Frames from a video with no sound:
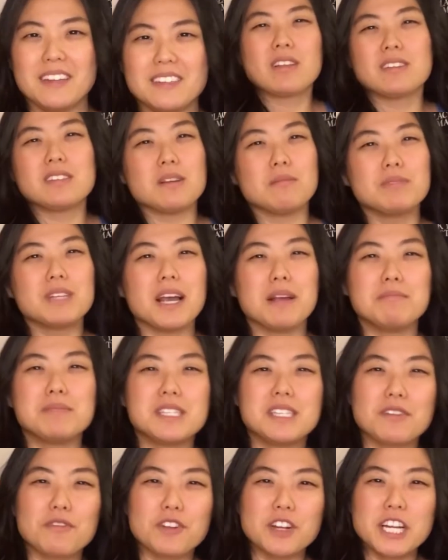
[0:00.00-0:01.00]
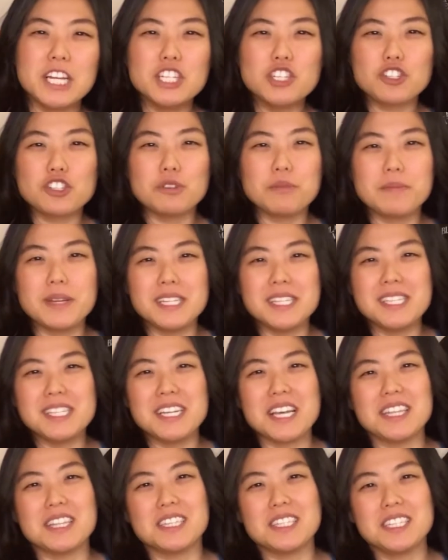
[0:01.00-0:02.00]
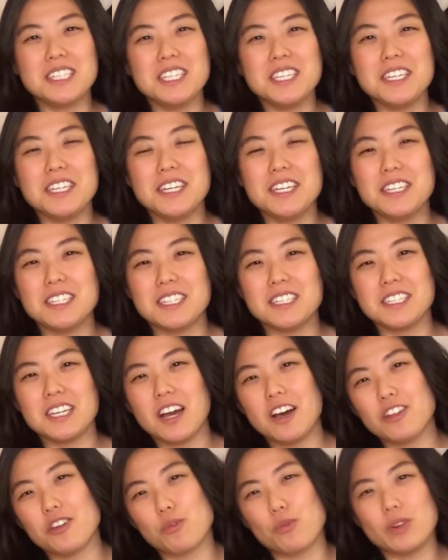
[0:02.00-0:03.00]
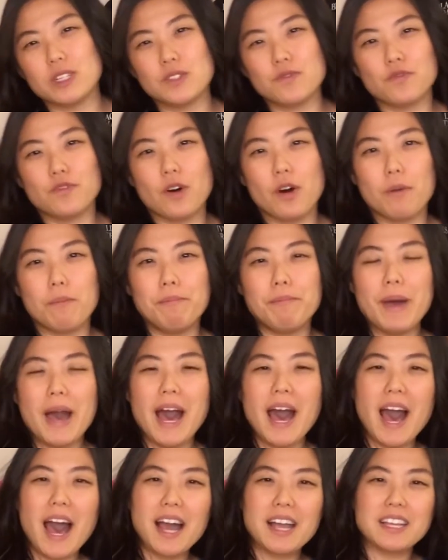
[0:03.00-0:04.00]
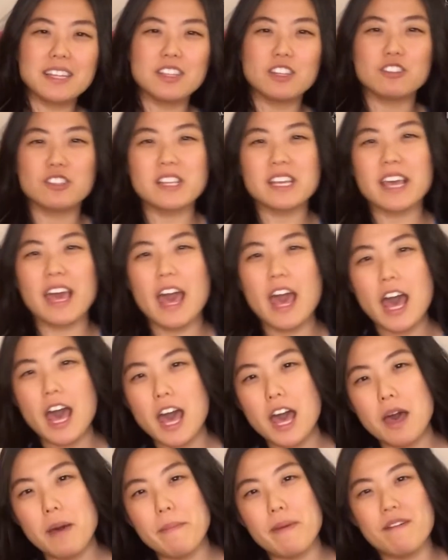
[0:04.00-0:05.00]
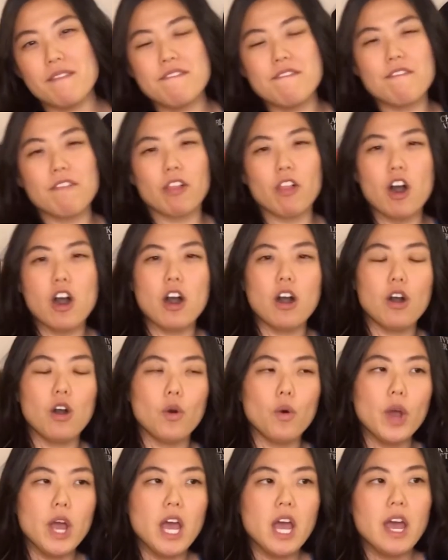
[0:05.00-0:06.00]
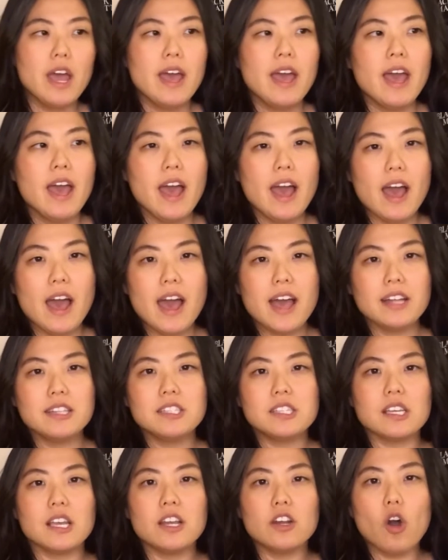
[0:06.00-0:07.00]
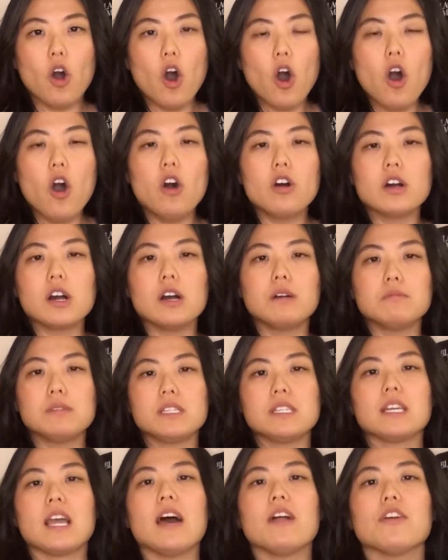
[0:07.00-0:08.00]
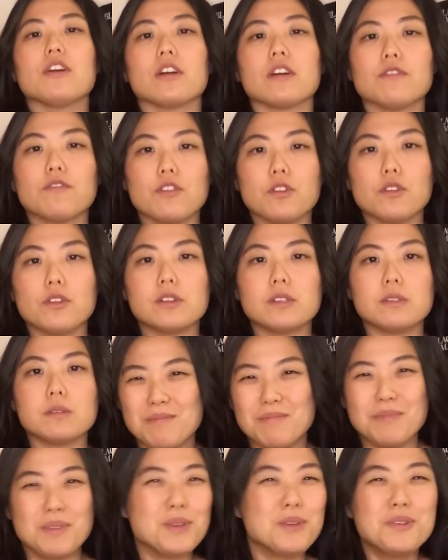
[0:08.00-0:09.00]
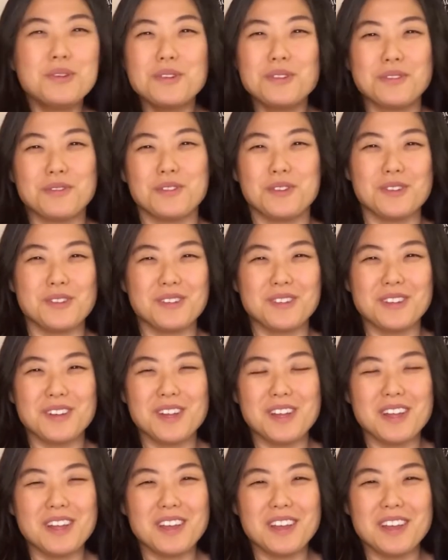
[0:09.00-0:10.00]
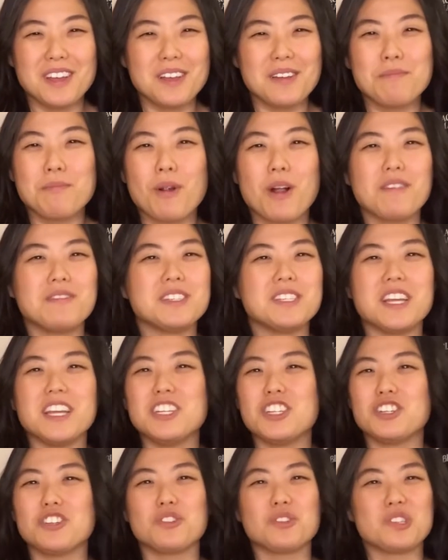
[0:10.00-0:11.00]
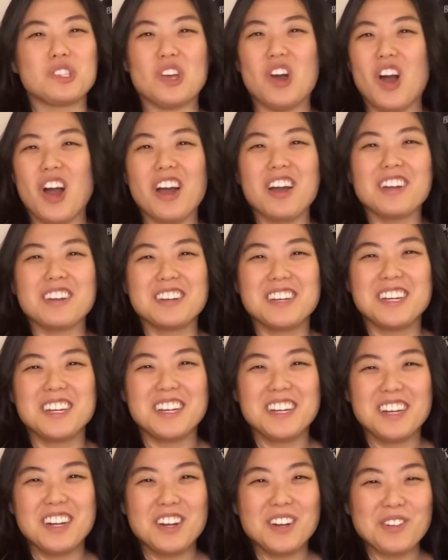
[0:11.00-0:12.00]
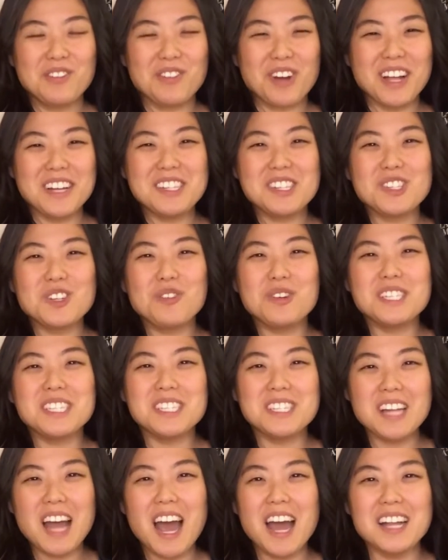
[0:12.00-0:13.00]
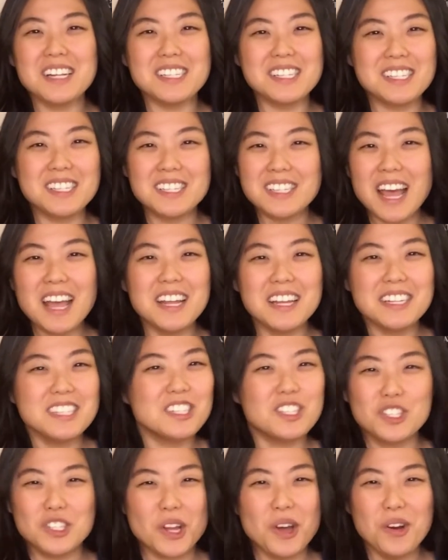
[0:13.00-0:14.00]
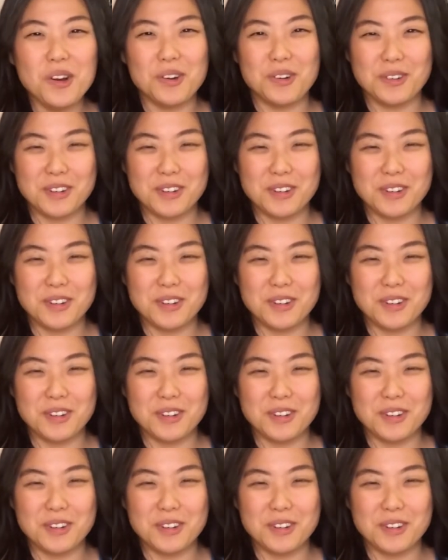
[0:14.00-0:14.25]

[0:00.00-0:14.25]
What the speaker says: Sometimes different instruments take the lead and the other ones fall back, and there's like ebb and flow, and it all comes together for this beautiful improvisational song, right? So it's not set in stone.